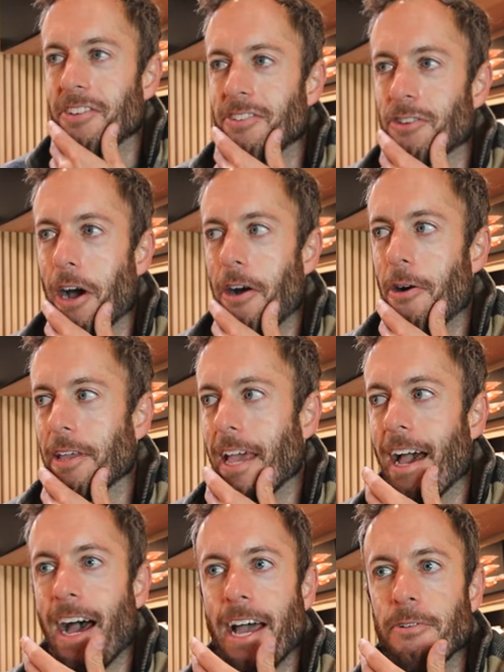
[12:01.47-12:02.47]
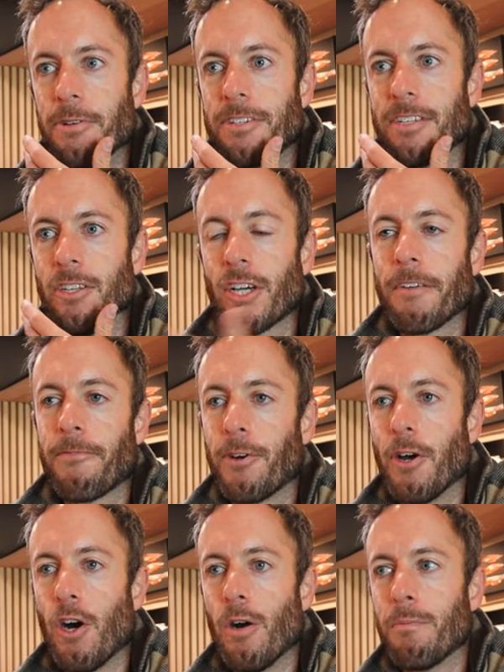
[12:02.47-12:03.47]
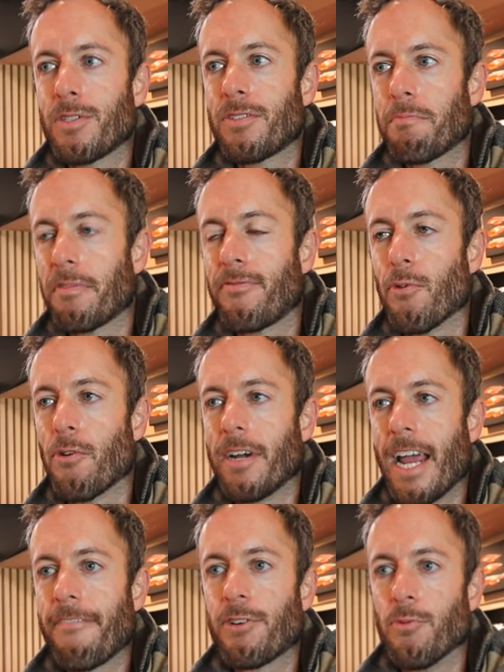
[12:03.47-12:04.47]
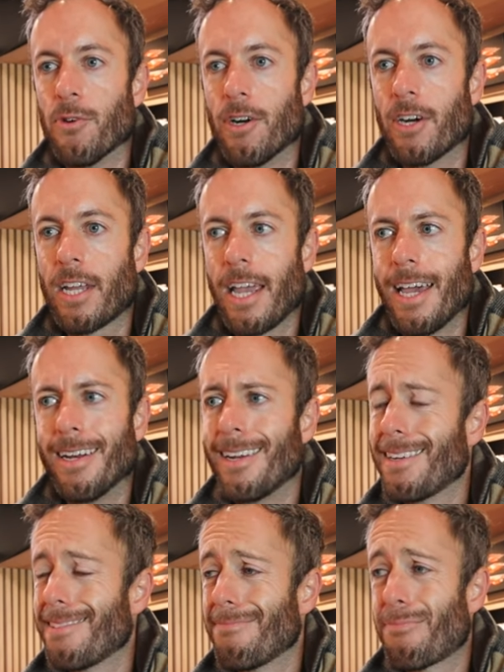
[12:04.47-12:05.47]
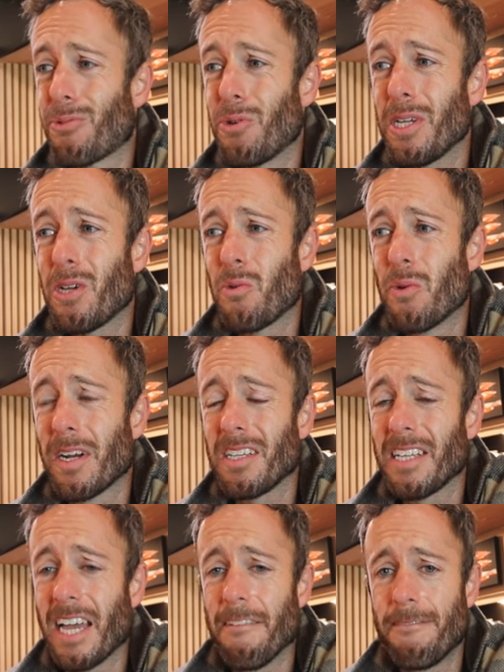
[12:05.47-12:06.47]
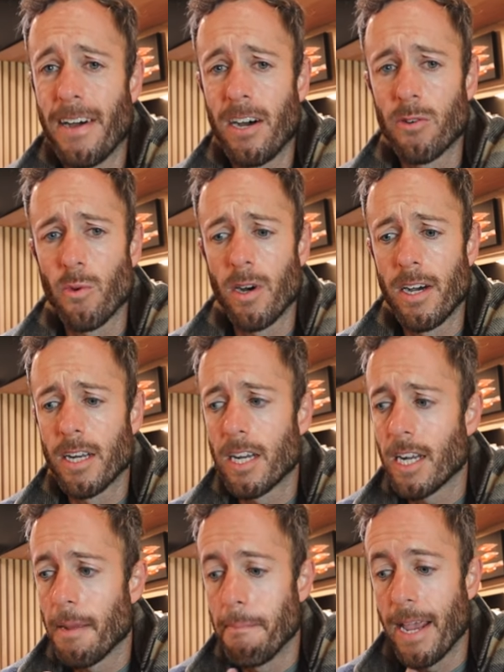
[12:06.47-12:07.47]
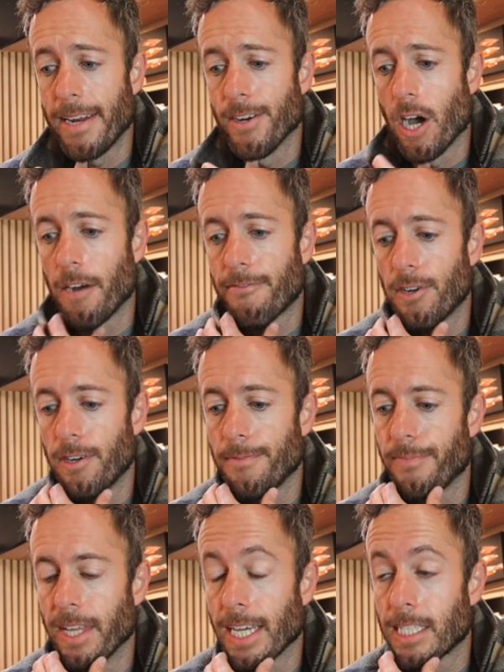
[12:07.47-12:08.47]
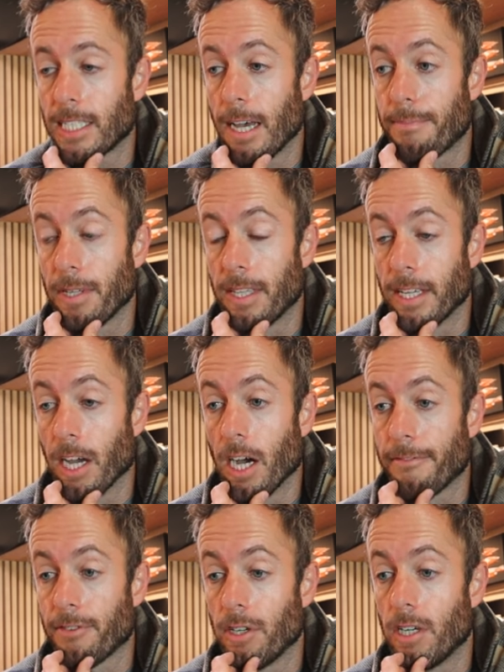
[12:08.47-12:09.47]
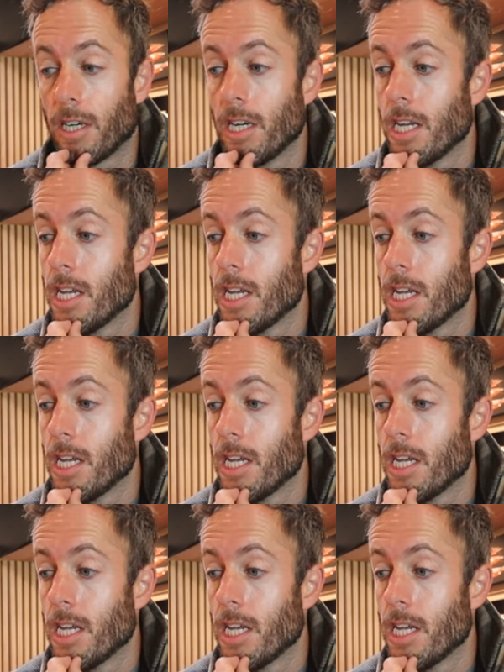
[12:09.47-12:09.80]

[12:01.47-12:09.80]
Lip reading: So yeah, I was looking for homes before and after work, and pretty quickly I found one, made an offer, they accepted the offer,